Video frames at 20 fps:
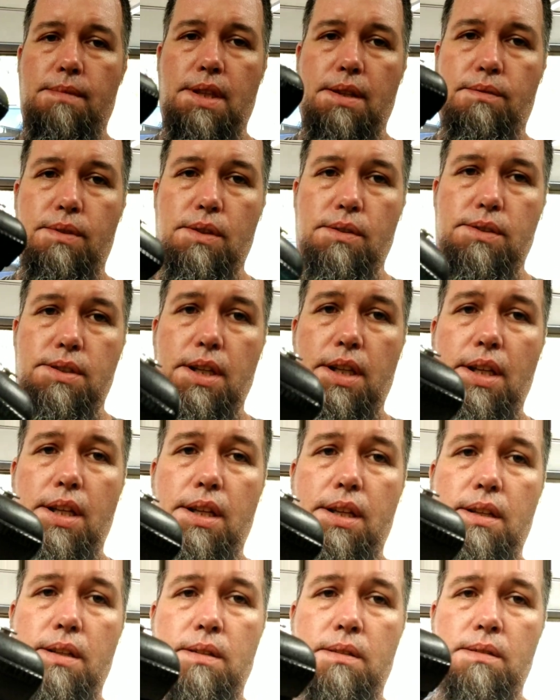if you'll
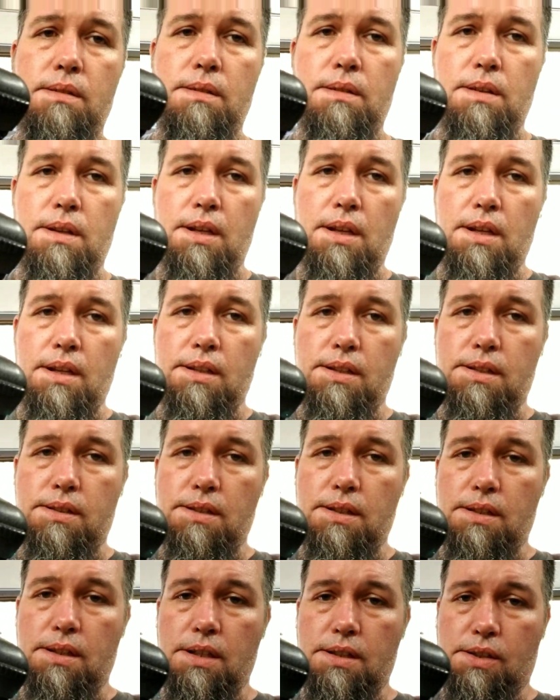see,
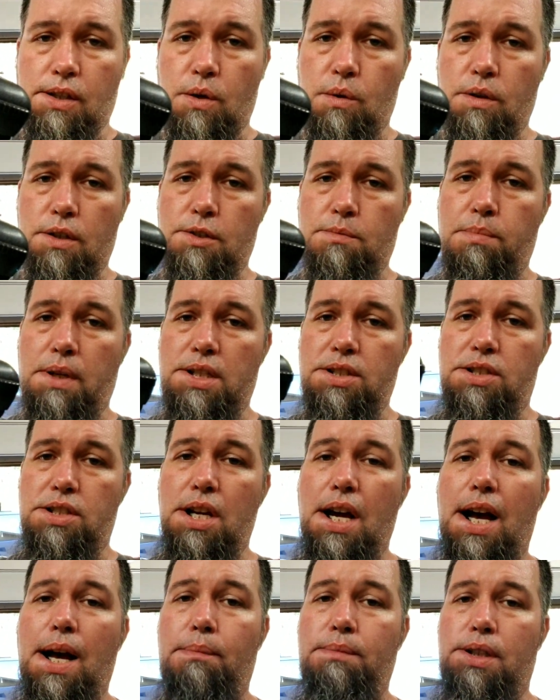this cord has been
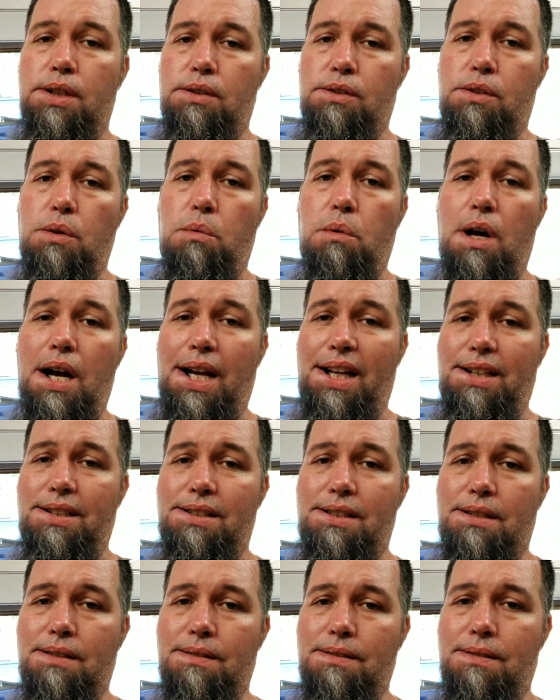chopped
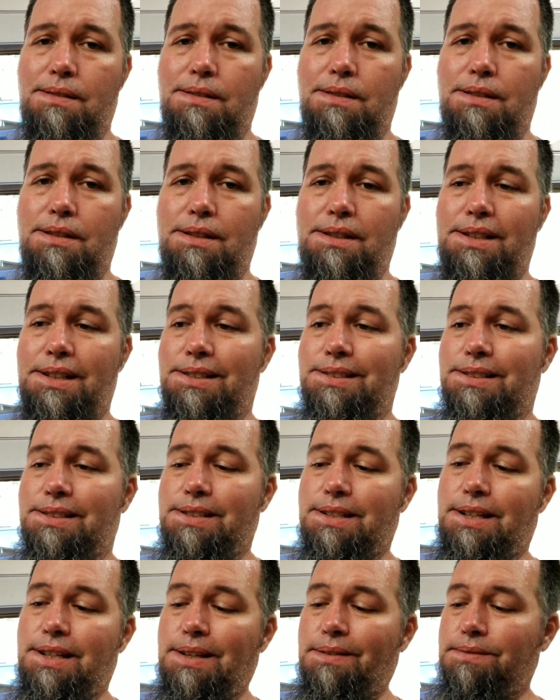twice.
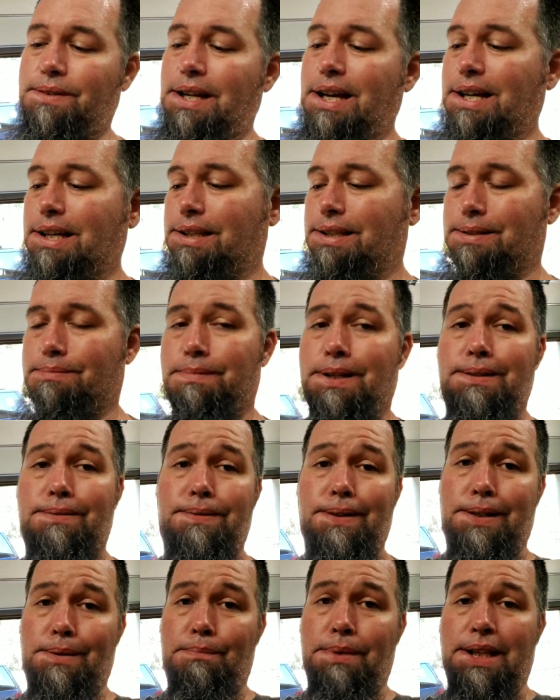Because if not, this
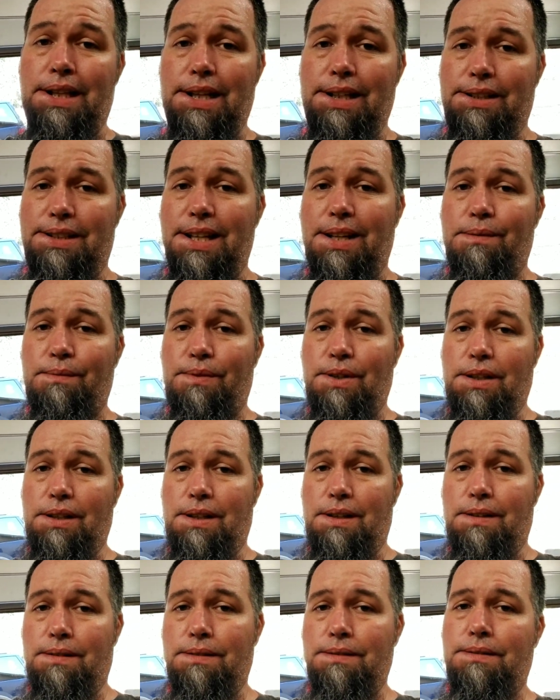motherfucker would be like 10 foot
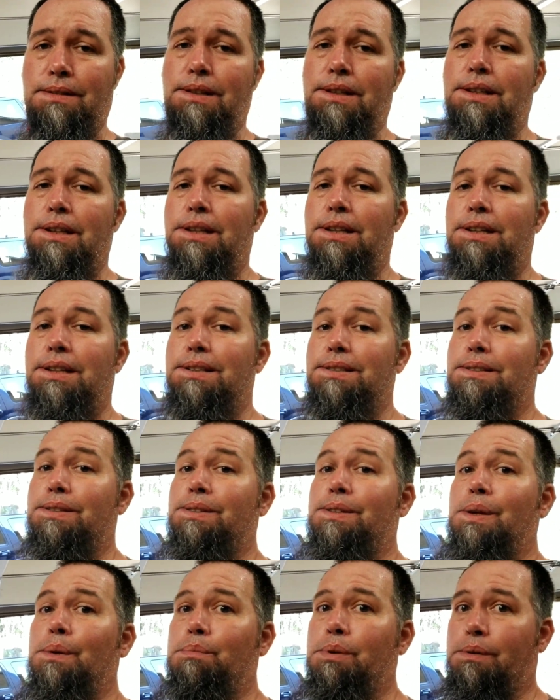long. It's
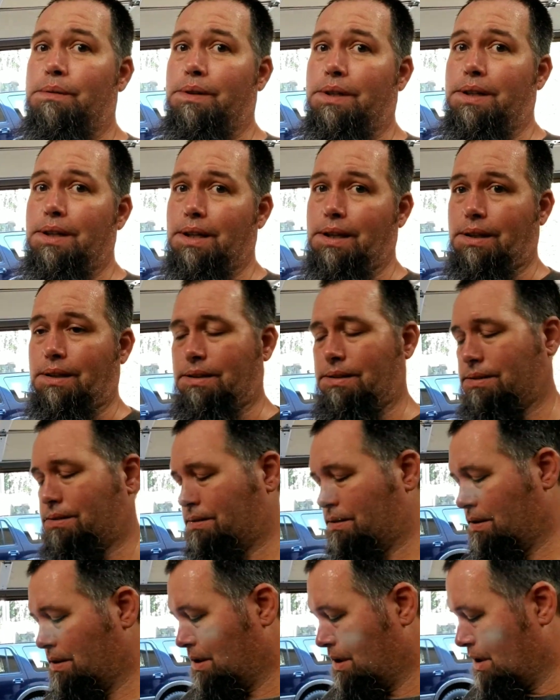stupid ridiculous.
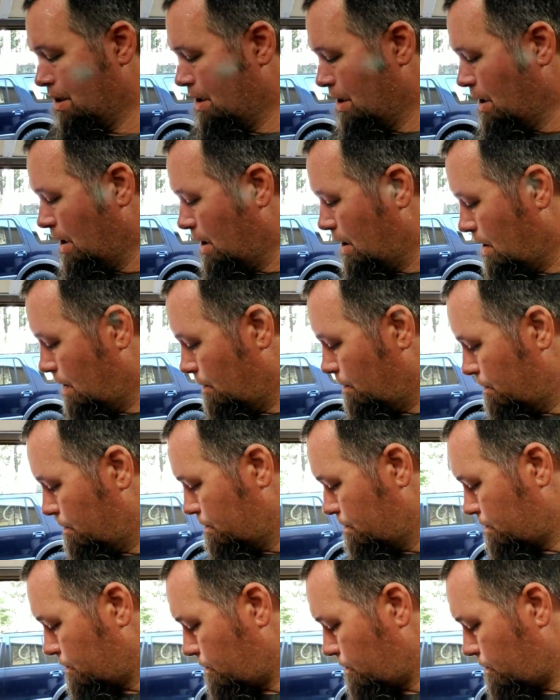Um,